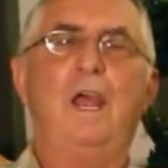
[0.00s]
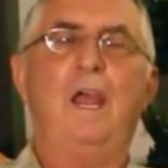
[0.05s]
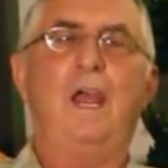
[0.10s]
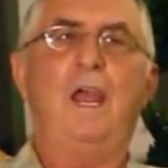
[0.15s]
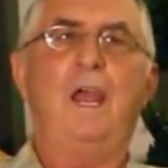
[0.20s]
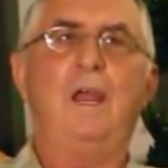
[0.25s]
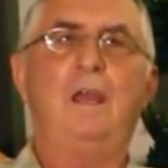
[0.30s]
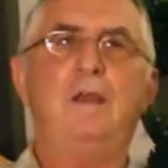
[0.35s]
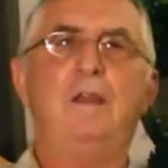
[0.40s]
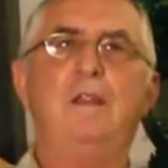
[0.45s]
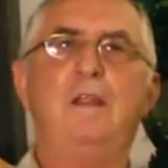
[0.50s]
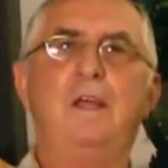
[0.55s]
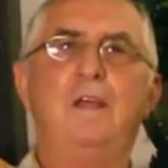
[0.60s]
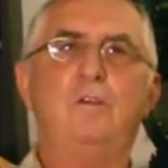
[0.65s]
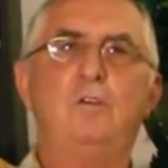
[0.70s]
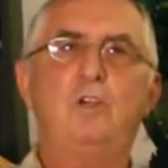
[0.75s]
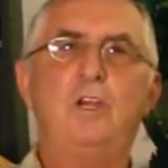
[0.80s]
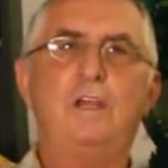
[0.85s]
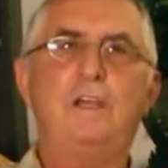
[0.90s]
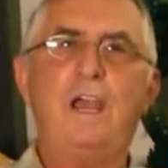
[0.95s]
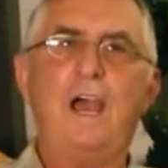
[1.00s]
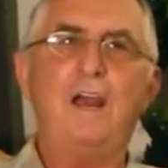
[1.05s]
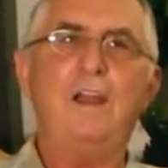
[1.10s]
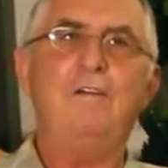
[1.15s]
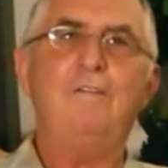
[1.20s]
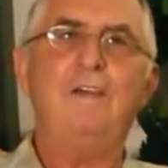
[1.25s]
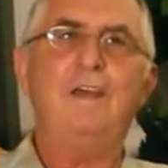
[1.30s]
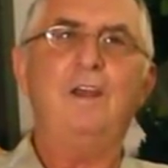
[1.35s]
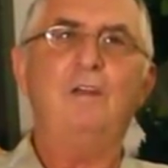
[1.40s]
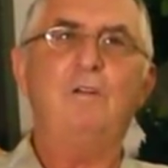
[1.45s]
and she kind
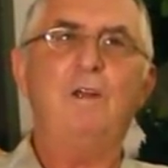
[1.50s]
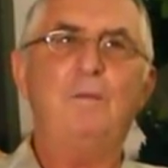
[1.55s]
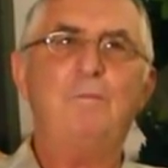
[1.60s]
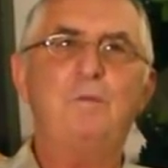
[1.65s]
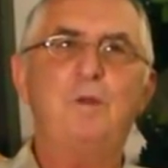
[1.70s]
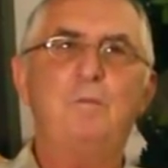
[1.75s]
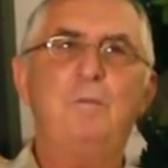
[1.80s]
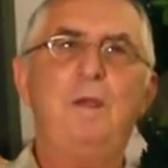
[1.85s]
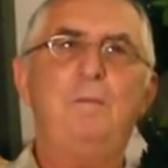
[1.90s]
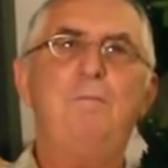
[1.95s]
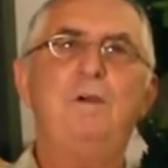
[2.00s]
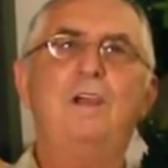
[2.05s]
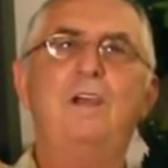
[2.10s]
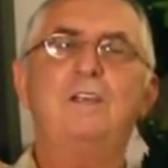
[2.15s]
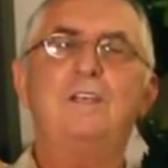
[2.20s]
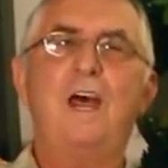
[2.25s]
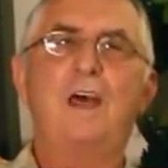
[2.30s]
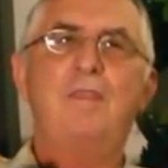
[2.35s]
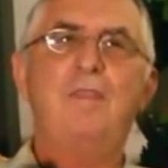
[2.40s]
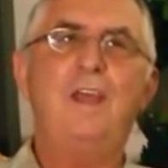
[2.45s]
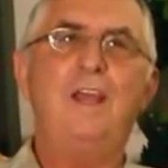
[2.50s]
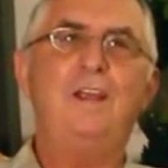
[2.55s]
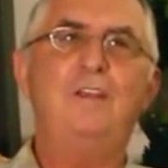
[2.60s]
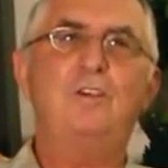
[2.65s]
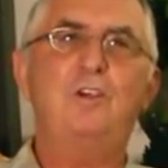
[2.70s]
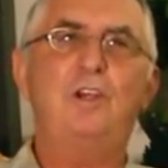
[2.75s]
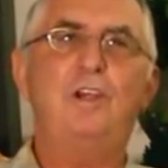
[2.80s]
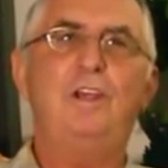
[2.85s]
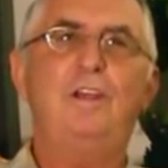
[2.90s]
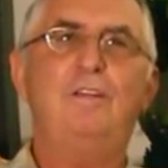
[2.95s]
of interrupted me because I think
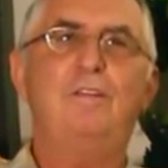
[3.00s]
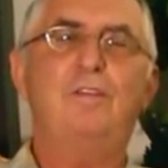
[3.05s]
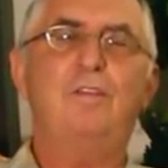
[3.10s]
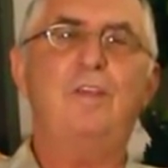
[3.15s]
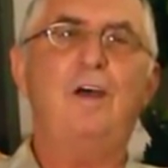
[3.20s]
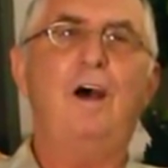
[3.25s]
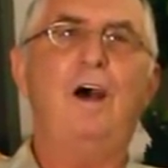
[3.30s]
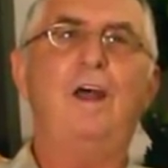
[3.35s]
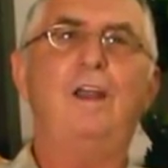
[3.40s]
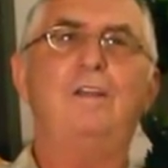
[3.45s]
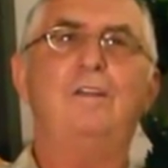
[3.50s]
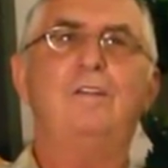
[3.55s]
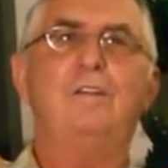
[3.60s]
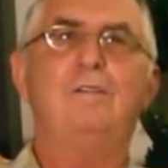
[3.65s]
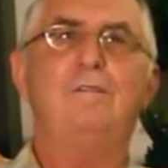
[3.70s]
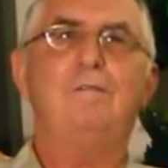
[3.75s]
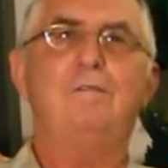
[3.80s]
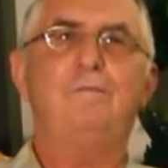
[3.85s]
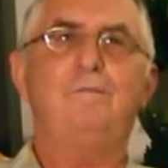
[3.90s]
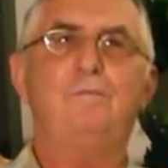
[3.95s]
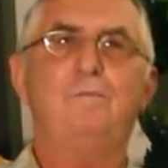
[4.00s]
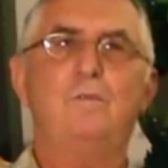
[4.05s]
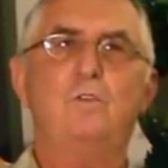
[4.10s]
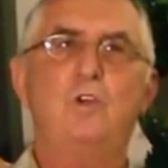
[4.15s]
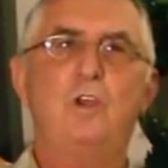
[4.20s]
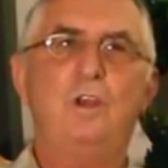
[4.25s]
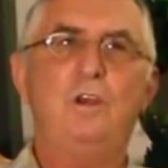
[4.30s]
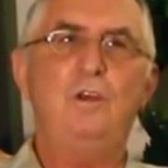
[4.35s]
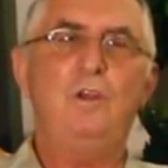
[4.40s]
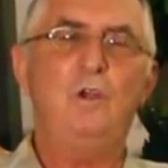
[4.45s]
she thought
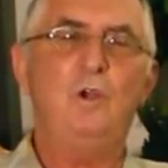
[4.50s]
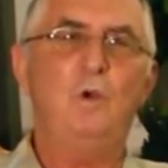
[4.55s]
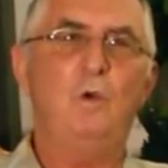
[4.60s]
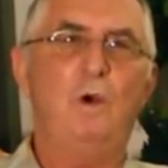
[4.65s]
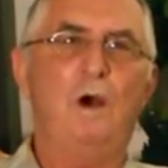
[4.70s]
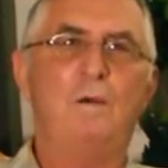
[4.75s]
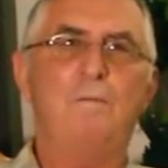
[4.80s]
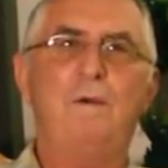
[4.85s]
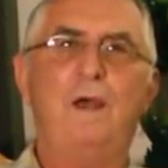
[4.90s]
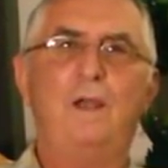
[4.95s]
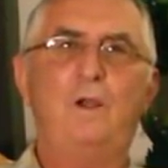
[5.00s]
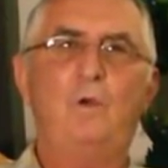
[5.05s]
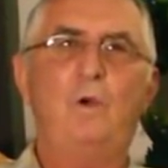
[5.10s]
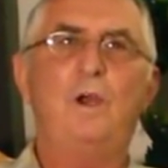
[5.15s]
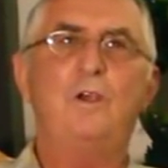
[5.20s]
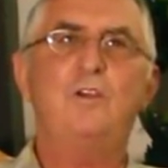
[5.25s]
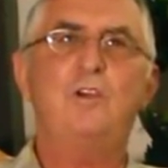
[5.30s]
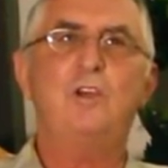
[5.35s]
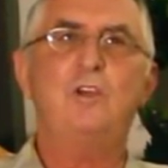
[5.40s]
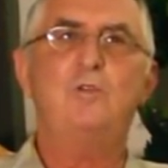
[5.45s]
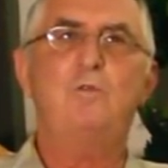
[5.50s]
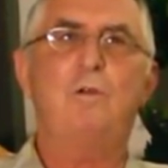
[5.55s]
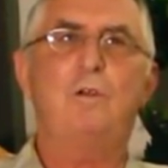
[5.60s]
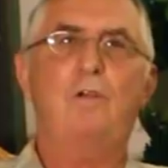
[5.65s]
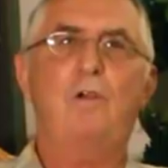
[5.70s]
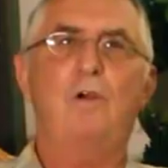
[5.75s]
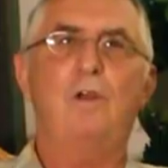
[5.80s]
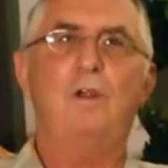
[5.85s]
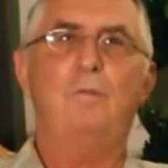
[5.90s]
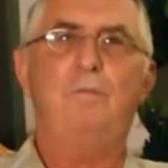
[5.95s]
she knew what my questions were
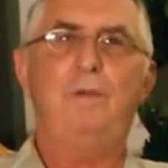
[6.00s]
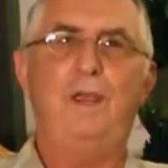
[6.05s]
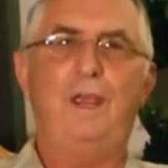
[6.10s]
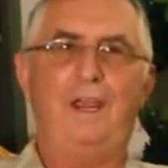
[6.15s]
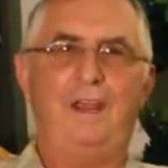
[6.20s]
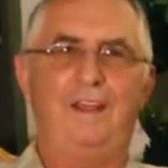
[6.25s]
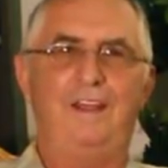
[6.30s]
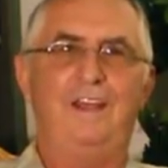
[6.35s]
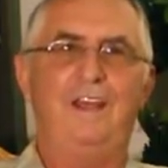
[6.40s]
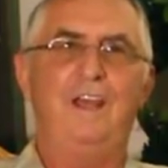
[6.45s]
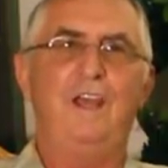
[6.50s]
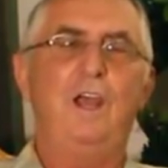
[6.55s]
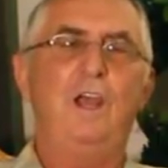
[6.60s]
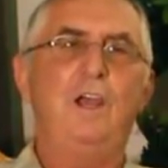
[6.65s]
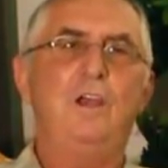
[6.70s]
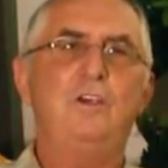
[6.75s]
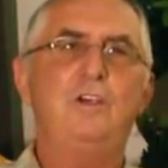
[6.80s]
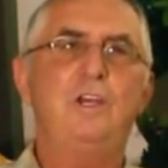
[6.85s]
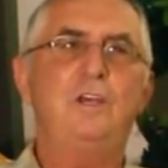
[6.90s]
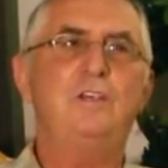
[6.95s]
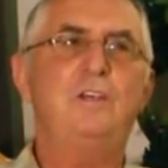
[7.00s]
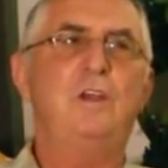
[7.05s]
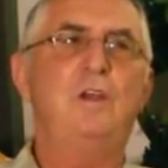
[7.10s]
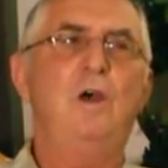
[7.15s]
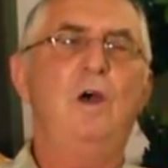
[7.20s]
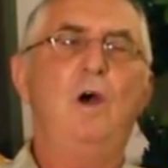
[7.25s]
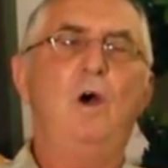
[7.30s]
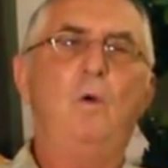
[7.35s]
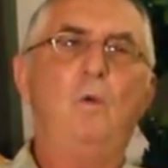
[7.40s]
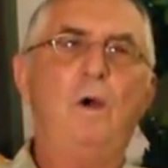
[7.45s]
going to be. She said,
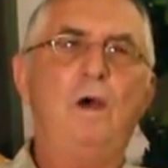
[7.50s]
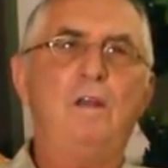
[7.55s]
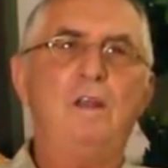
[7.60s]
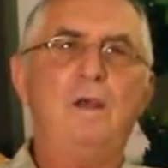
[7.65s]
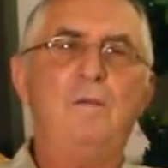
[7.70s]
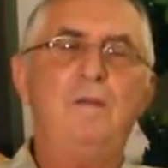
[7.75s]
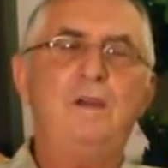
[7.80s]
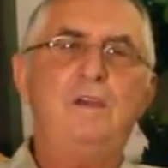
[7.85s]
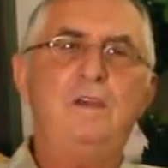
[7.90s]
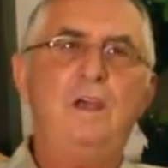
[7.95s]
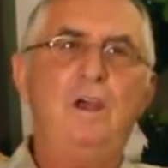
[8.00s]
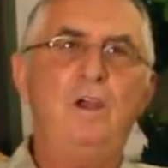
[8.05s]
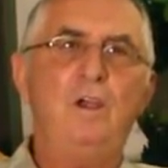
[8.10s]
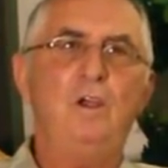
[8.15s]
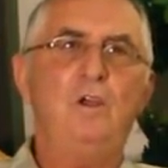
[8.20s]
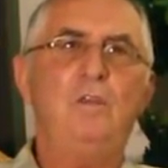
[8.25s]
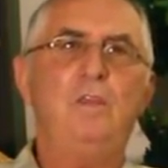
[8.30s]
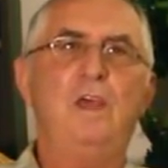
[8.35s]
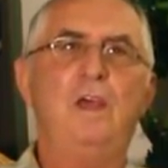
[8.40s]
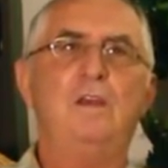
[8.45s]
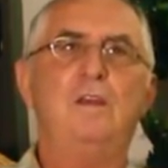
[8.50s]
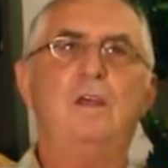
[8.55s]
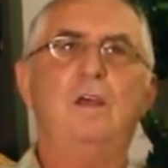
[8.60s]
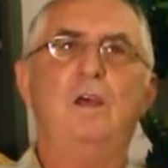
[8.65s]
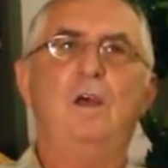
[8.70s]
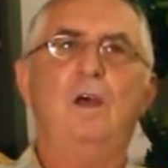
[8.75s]
well, let me tell you that